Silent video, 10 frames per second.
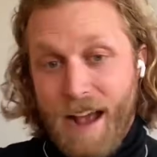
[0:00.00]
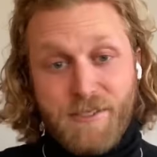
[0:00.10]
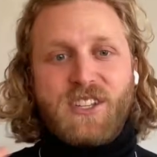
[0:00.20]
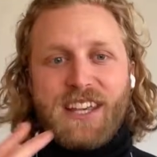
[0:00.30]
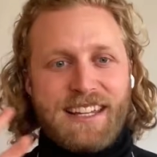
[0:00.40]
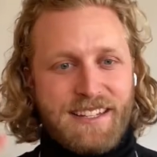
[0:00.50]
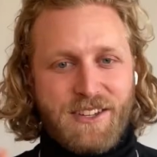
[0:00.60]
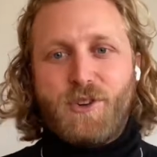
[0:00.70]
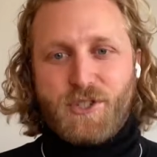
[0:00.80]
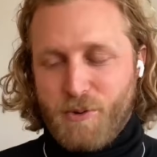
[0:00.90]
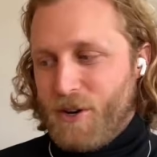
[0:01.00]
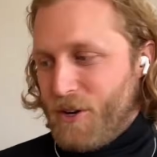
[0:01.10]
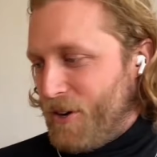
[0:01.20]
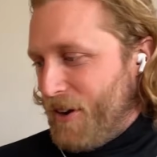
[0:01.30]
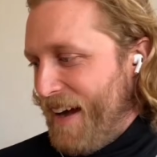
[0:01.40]
seen your
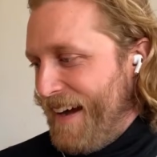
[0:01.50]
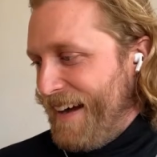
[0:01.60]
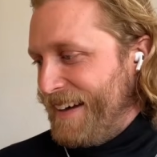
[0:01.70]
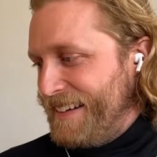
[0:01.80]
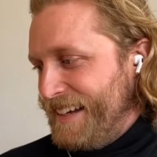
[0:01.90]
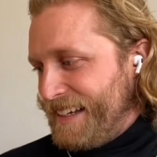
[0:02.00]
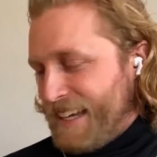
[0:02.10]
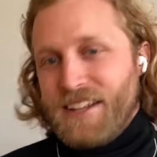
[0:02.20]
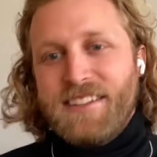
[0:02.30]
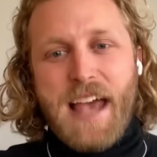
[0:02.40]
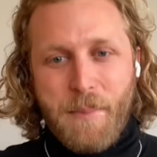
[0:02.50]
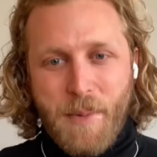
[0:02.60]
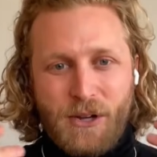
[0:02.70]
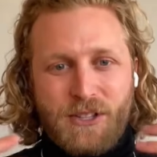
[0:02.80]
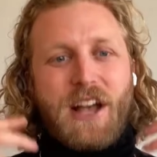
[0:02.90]
Twitter kind of
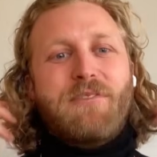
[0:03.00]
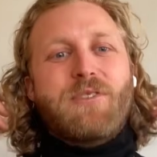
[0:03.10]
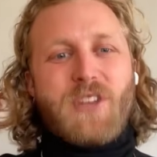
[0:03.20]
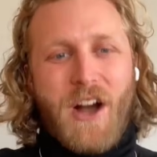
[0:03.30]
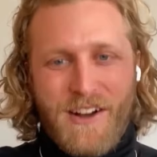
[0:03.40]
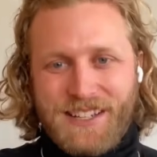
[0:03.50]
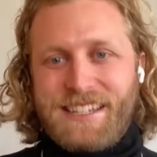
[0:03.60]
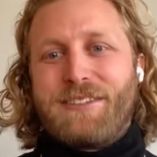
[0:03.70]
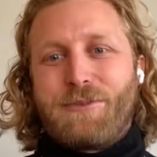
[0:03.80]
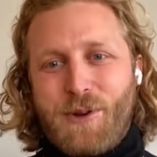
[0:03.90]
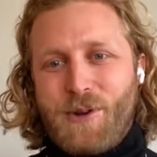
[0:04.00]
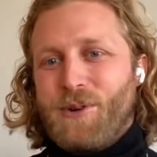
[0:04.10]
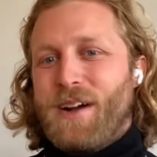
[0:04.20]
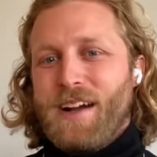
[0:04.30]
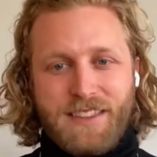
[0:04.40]
demos of you talking
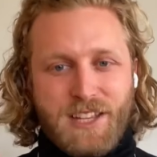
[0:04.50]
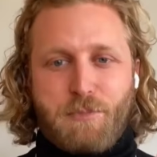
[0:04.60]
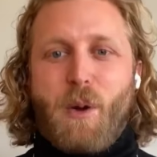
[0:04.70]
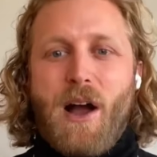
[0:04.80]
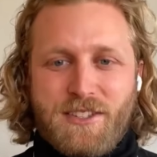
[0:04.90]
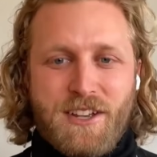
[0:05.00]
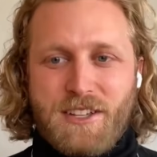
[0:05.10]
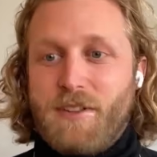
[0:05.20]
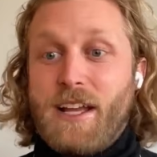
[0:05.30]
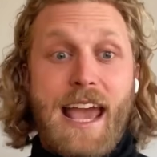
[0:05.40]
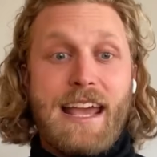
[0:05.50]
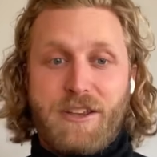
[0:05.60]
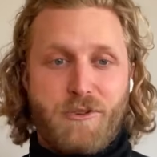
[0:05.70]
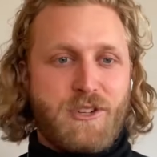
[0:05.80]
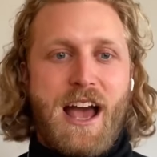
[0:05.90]
through this process of like, hey,
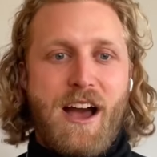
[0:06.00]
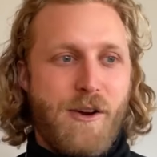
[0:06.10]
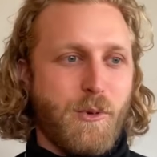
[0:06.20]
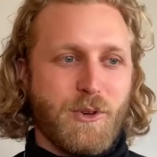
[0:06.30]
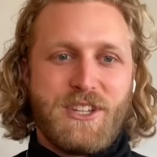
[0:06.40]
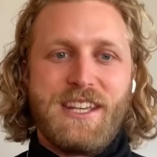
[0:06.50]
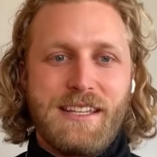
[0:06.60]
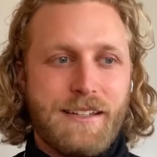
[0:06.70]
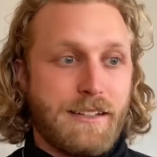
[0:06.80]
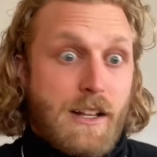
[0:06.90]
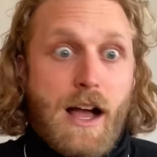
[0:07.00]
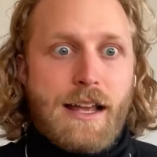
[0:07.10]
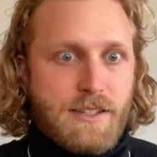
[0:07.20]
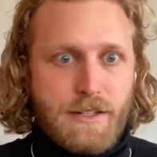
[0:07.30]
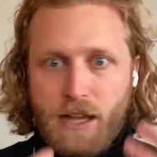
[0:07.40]
here's how we're seeing
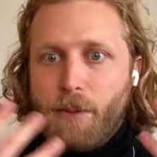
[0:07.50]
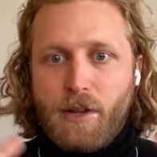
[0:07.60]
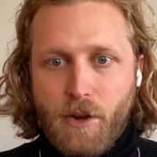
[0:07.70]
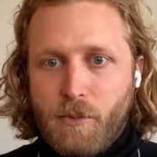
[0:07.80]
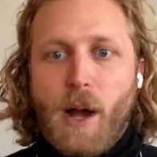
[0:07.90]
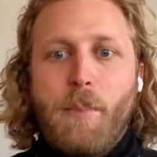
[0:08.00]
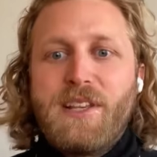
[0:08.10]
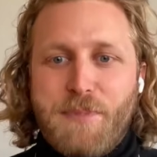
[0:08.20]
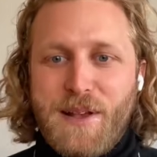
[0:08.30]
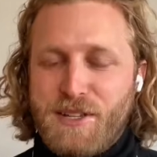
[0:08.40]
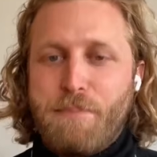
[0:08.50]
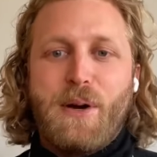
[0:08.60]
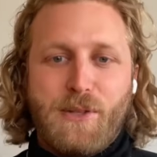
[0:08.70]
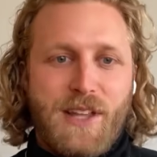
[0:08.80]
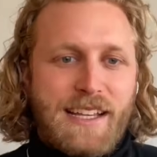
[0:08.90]
clients and companies basically
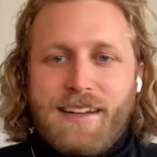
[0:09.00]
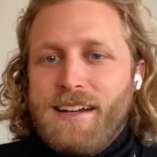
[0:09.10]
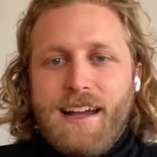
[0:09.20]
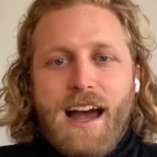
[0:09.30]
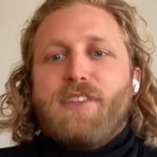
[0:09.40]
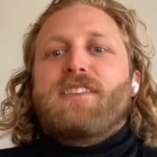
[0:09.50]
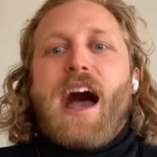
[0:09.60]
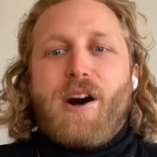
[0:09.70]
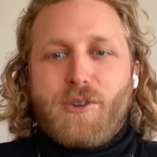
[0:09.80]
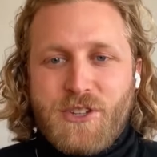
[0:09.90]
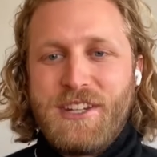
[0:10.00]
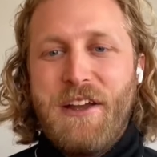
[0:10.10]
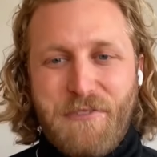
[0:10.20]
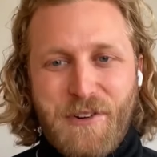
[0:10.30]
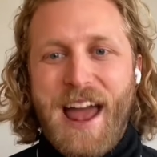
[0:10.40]
build like 1,000
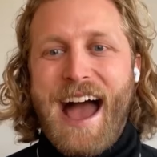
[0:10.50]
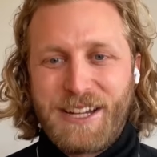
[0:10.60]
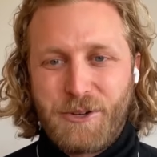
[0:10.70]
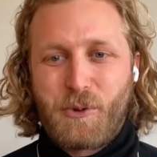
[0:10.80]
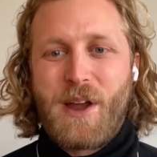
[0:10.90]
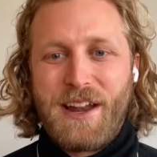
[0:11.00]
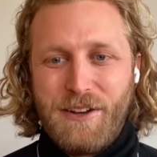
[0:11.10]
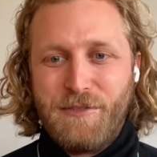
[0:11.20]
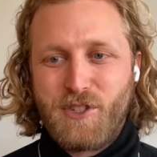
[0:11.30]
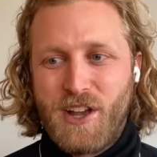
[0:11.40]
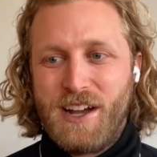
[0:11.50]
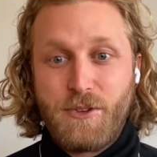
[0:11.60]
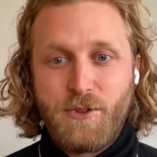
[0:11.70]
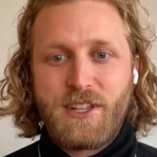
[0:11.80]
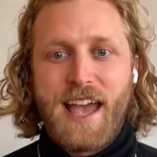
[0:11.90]
different ad creatives
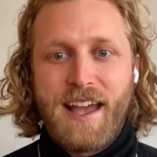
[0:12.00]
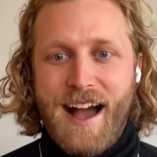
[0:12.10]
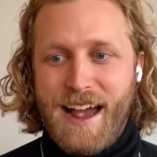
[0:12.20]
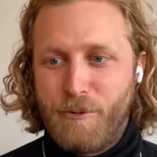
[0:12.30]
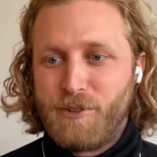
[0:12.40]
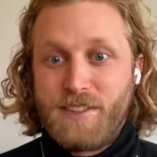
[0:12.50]
using AI with like